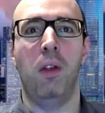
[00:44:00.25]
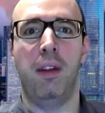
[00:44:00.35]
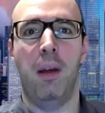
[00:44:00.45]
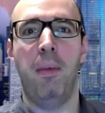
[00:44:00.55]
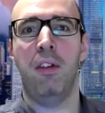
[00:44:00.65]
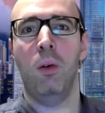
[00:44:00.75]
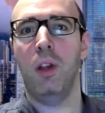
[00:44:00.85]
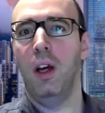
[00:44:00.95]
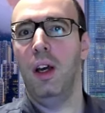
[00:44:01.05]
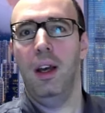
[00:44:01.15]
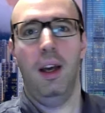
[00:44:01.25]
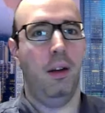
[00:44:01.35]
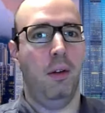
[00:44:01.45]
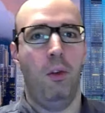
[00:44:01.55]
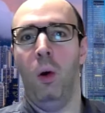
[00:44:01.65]
to this episode.
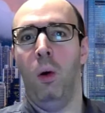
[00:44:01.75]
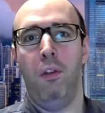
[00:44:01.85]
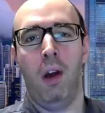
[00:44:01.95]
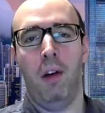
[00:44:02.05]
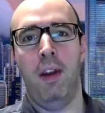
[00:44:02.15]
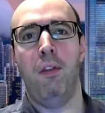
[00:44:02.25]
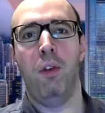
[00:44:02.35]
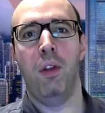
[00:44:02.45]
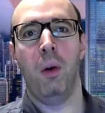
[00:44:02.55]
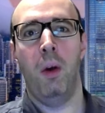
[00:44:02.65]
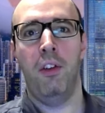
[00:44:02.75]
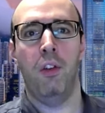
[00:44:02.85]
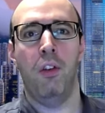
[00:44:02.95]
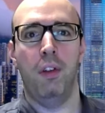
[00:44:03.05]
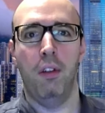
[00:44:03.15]
And, you know, if you have any further
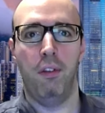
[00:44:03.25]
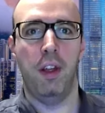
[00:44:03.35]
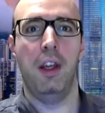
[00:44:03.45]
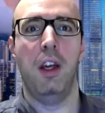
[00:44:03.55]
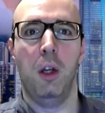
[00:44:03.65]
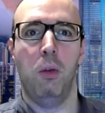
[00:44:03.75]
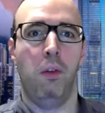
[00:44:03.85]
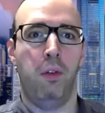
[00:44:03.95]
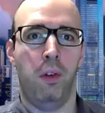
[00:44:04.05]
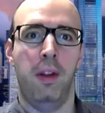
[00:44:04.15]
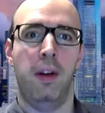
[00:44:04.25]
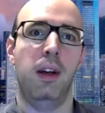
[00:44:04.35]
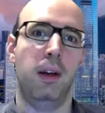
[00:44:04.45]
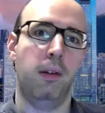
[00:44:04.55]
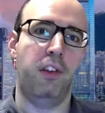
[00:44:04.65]
questions, feel free to further
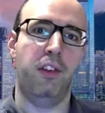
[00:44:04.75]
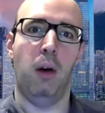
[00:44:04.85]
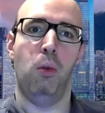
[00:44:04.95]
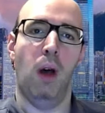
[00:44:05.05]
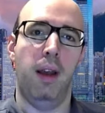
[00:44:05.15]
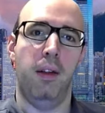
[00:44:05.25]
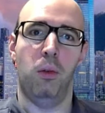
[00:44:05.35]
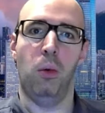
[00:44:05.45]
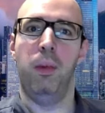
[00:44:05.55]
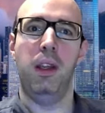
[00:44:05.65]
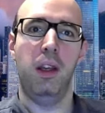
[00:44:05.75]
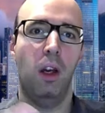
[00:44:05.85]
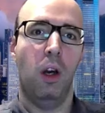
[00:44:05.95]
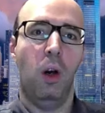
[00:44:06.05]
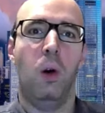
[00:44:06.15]
uh, reach out either to me
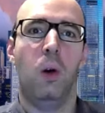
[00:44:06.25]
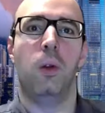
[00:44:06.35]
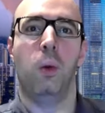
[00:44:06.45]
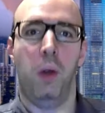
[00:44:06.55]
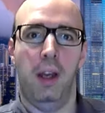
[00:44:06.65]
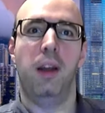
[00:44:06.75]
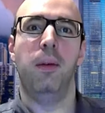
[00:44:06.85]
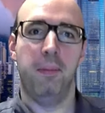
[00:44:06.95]
or to King.